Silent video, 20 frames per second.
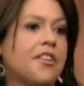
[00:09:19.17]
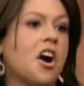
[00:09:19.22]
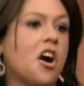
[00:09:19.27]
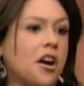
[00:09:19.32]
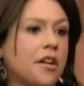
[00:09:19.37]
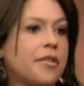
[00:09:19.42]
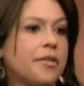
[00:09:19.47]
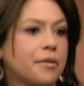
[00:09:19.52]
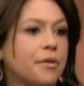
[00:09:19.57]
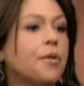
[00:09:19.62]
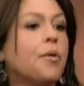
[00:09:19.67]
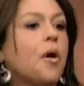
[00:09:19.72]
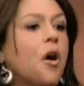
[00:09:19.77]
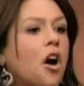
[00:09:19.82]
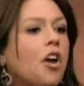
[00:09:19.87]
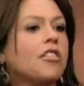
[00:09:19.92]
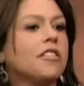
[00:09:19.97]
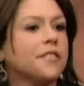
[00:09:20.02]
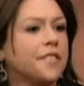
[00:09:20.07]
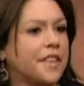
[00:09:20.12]
have gone through
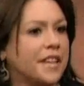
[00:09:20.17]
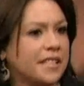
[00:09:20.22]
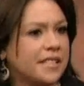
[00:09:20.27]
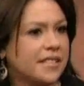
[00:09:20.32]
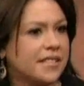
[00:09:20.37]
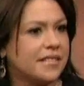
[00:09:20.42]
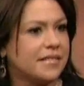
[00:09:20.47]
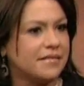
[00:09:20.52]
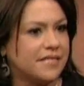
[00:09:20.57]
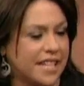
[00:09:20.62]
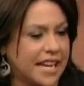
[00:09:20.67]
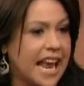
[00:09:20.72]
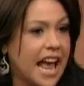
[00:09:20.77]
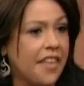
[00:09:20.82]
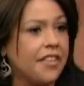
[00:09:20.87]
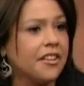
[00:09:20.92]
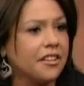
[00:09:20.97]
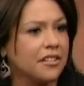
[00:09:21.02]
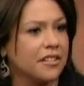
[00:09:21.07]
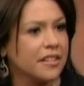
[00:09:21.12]
all of this
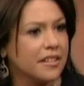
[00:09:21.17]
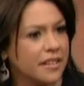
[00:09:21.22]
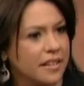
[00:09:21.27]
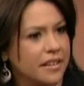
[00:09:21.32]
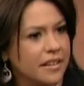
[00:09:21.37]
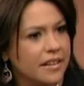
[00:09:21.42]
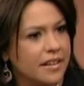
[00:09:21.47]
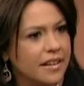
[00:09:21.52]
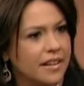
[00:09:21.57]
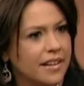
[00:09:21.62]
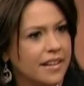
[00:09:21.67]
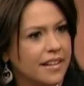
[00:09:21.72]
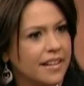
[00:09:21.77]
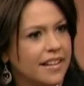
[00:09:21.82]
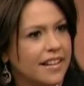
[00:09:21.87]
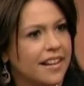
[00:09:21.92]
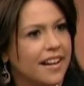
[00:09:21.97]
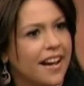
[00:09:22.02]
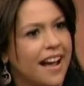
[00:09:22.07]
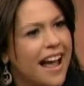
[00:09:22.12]
together. Pretty much,
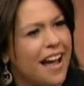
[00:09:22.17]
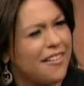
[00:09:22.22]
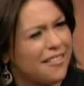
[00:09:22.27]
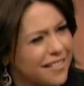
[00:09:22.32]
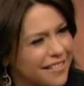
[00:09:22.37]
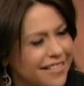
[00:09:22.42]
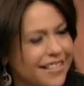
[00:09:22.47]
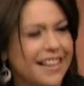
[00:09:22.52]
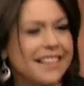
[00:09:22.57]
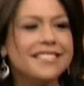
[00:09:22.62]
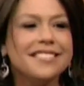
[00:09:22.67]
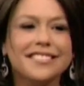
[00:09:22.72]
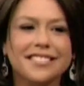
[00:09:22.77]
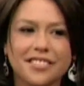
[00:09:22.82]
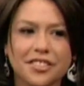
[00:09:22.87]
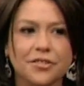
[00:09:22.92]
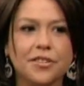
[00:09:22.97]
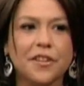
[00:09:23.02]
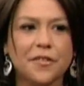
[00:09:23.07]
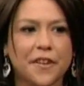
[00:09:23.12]
and it's kind of that's nice.
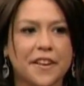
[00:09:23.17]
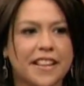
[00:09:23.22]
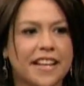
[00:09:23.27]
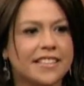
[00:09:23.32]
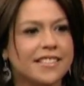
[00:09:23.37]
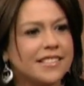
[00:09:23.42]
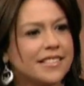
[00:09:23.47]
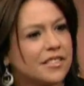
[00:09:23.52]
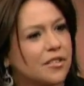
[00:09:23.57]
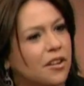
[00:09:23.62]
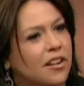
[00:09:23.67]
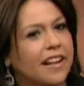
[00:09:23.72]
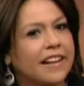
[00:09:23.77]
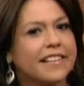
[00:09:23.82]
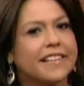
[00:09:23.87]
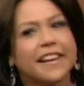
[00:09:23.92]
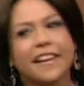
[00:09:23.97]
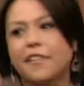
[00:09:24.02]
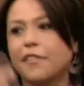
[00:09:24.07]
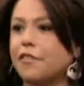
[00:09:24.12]
That's terrific. That's sort of
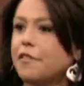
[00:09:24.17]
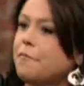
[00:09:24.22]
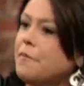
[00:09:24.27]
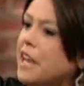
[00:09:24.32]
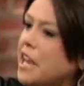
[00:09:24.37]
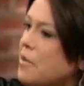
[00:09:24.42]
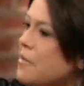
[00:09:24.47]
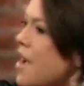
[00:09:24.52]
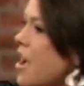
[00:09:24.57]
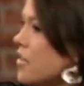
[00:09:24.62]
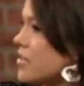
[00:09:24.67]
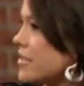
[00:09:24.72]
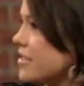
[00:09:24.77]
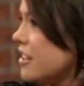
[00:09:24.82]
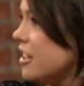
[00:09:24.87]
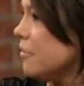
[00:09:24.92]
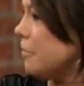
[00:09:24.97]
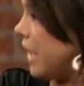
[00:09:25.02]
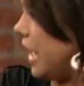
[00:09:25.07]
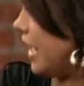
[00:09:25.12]
like, you know, the Mickey Mouse
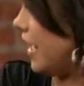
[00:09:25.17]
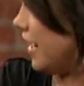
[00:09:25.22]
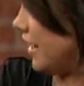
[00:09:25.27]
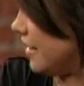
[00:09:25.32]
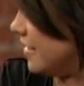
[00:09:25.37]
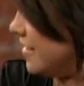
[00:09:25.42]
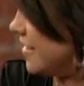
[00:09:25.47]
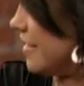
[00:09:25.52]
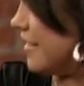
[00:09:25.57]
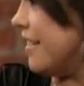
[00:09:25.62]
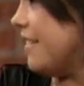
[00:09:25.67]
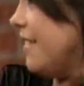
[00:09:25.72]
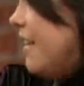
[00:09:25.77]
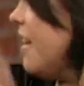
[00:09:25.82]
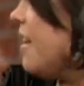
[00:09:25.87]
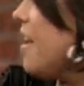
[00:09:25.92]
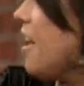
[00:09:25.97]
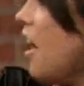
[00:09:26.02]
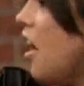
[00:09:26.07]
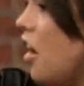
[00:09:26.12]
Club kids that
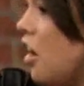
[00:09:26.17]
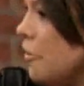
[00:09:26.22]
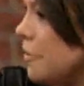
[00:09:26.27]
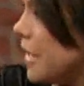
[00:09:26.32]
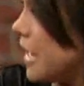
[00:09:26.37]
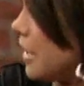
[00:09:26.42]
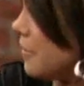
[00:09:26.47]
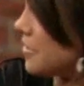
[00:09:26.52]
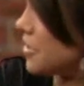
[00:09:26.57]
all